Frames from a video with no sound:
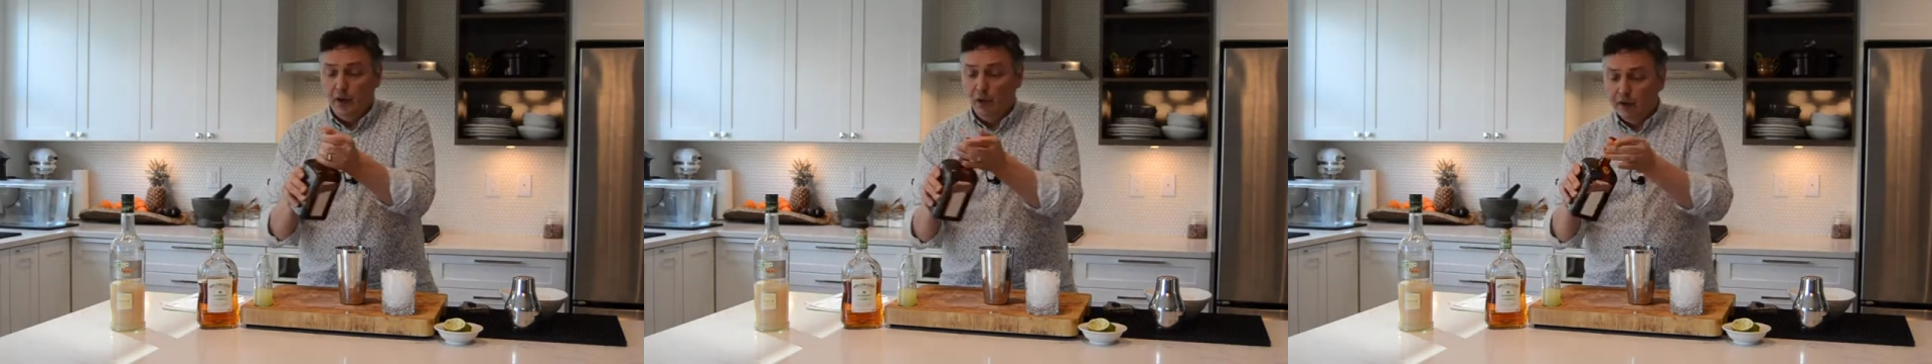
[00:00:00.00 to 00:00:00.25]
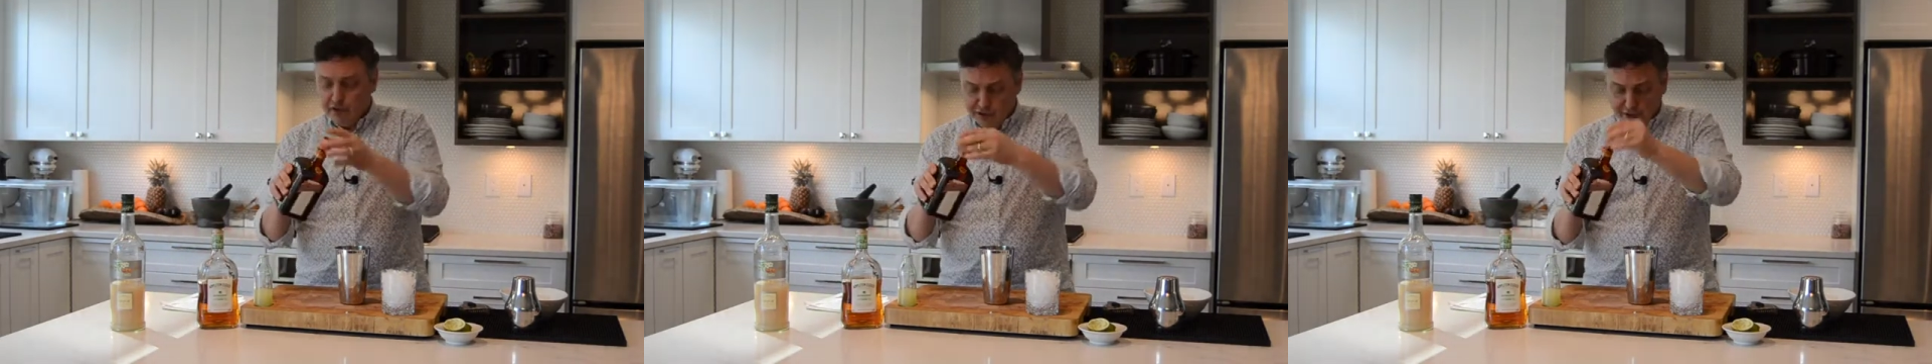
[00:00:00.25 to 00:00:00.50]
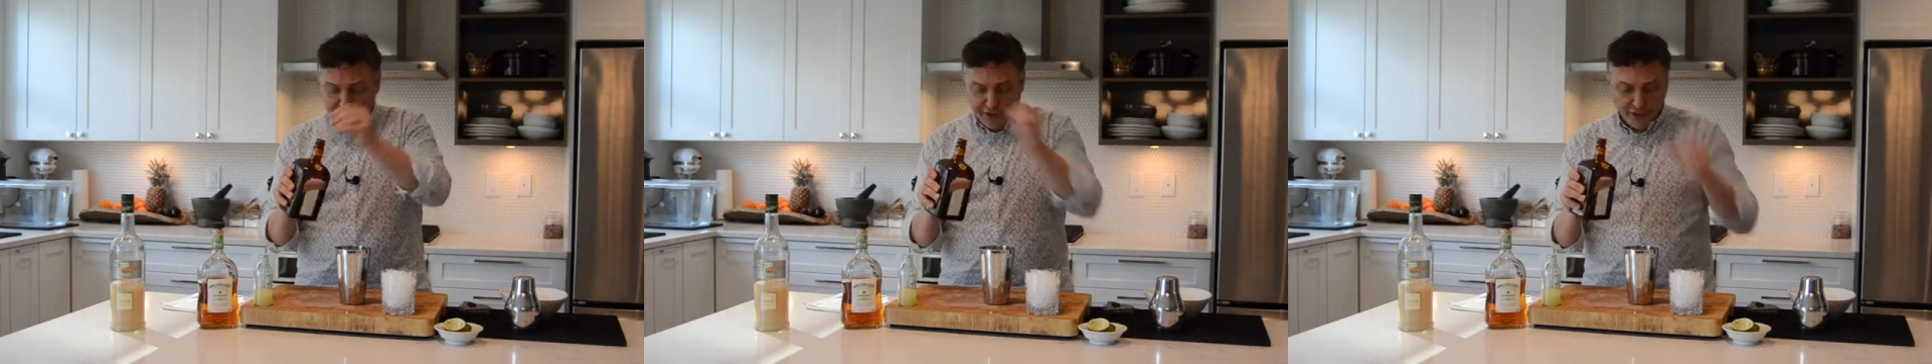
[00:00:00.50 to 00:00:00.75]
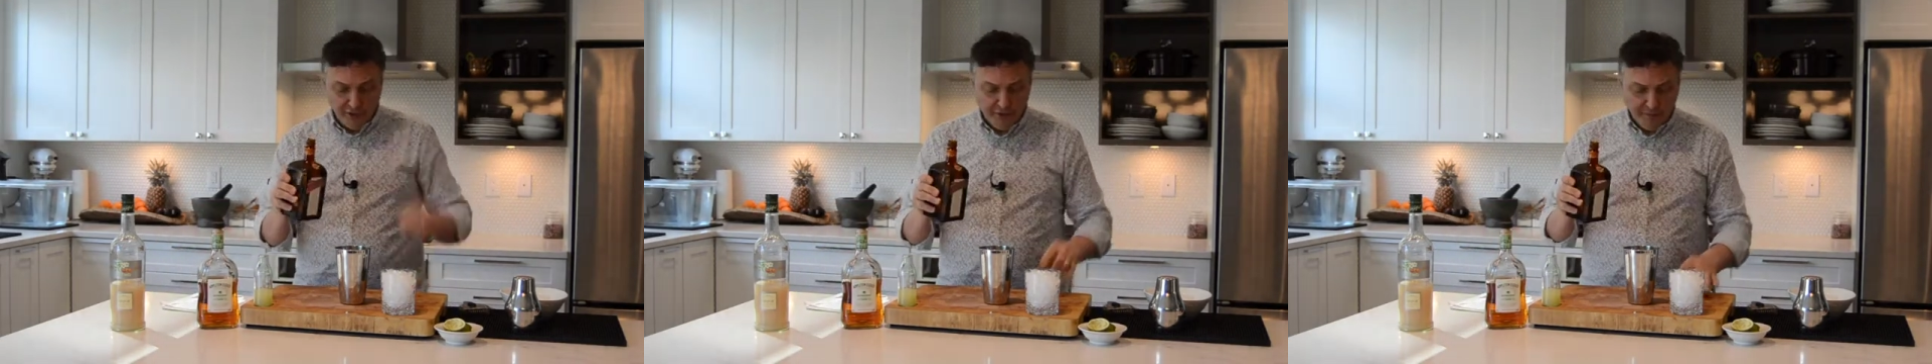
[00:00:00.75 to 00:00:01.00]
orange
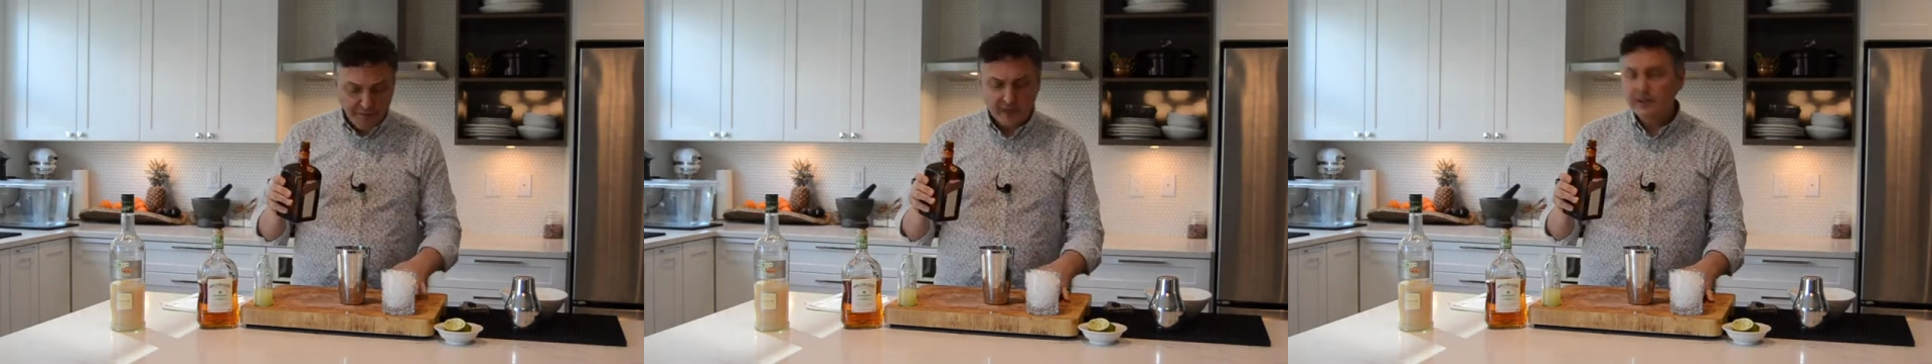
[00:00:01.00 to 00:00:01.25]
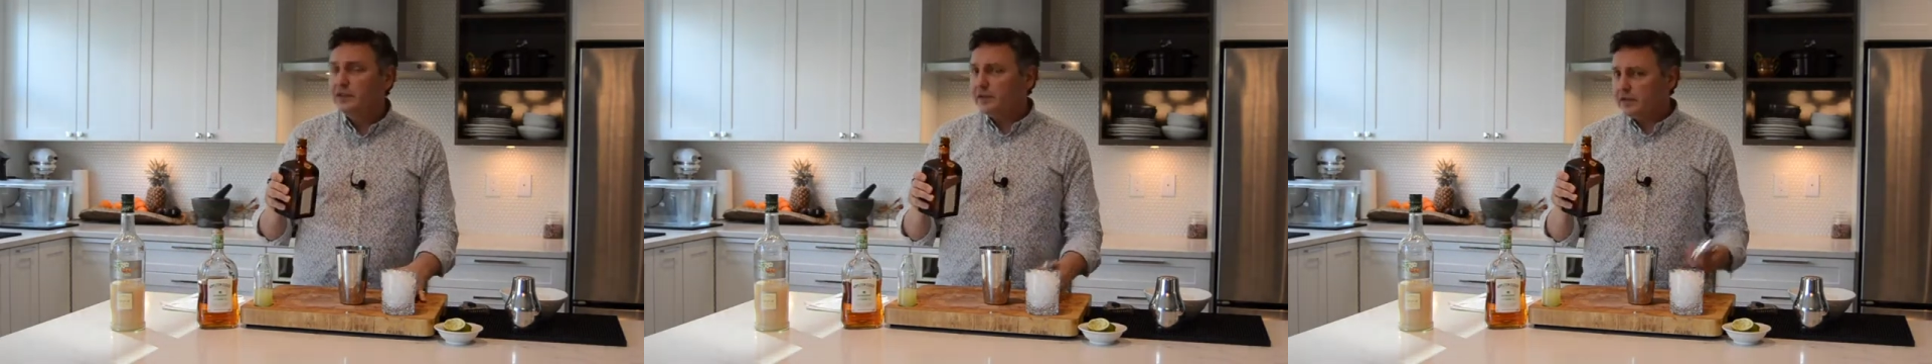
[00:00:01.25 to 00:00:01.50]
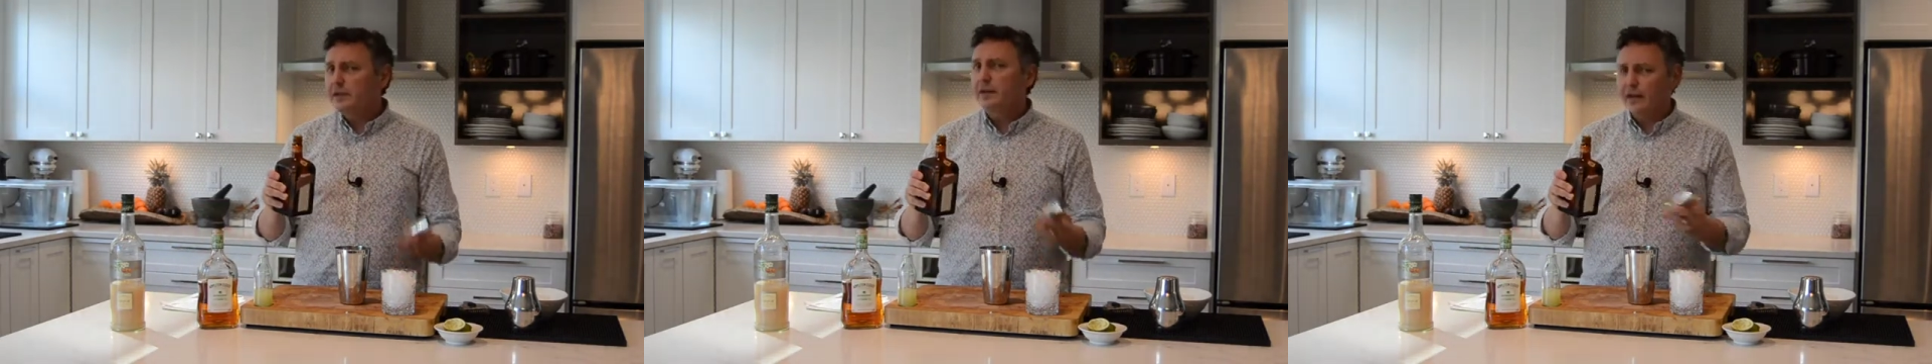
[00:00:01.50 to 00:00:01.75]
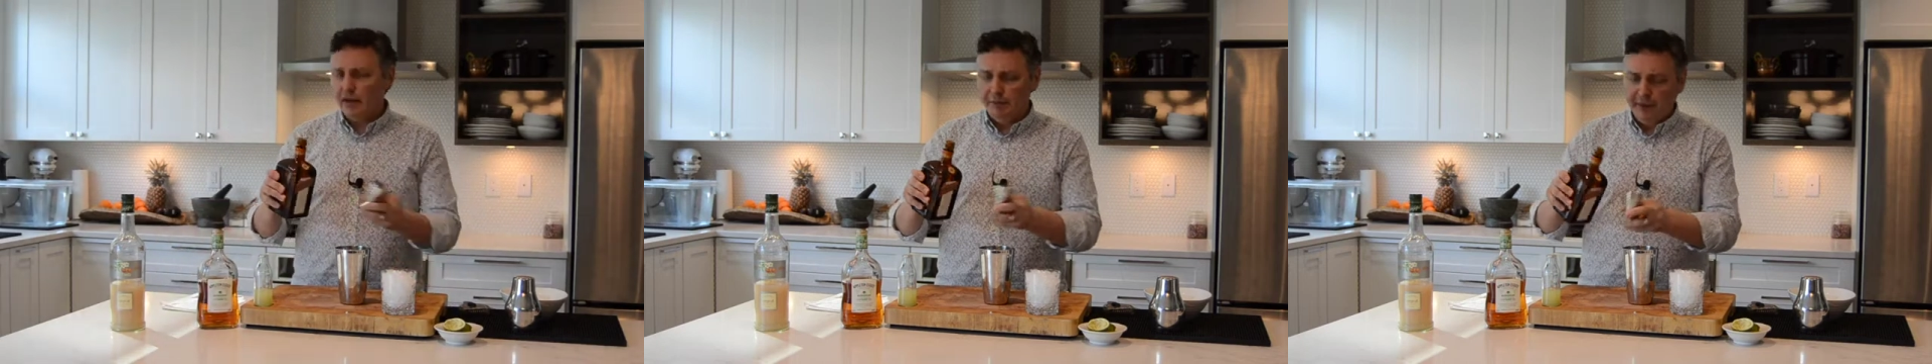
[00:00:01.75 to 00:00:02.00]
liqueur, just a
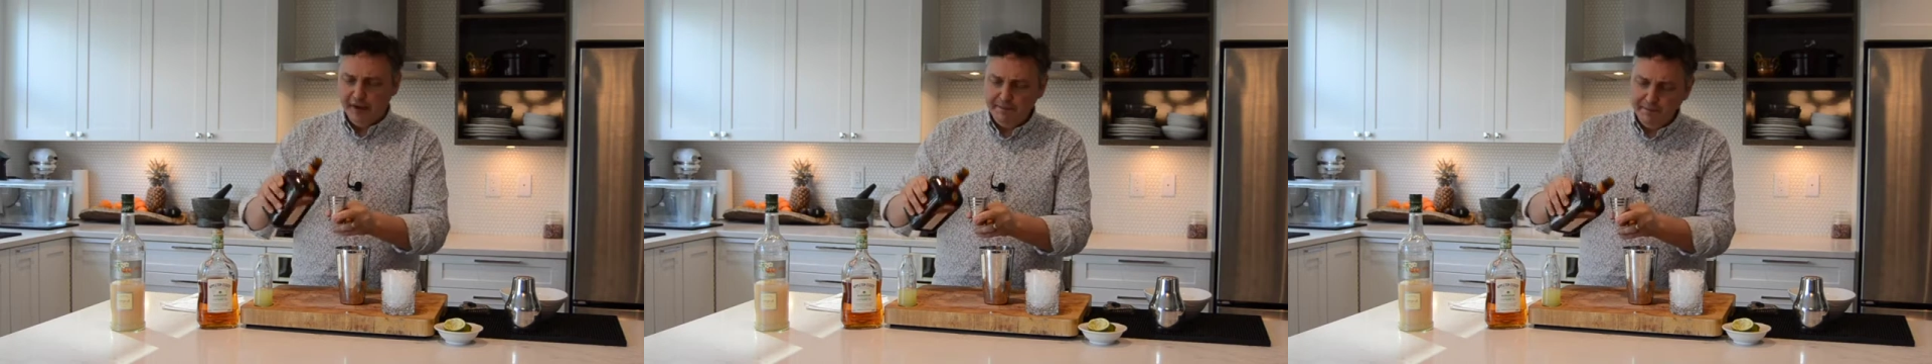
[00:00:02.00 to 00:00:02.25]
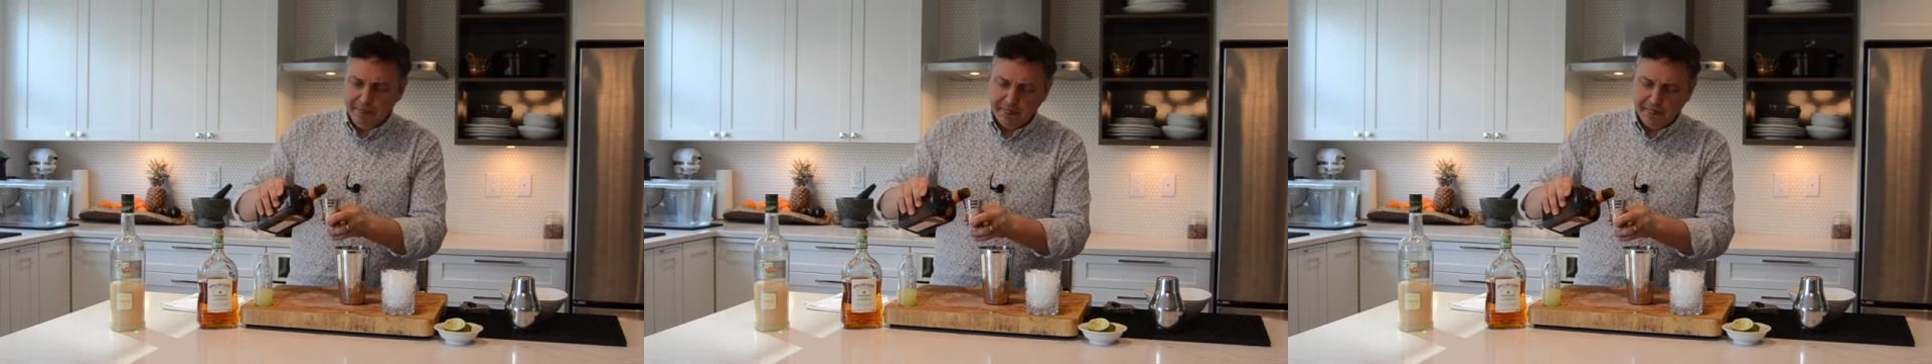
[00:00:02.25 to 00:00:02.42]
little bit,